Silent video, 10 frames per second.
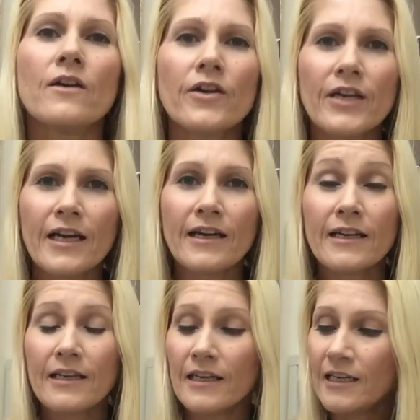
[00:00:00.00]

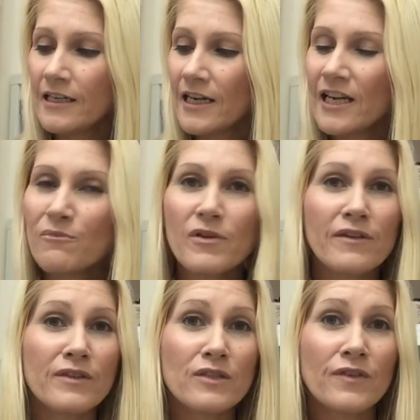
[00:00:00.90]
Okay, in a
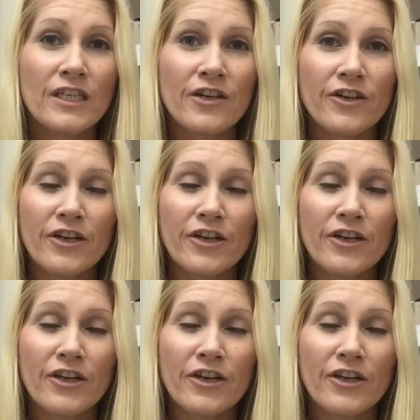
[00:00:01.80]
previous video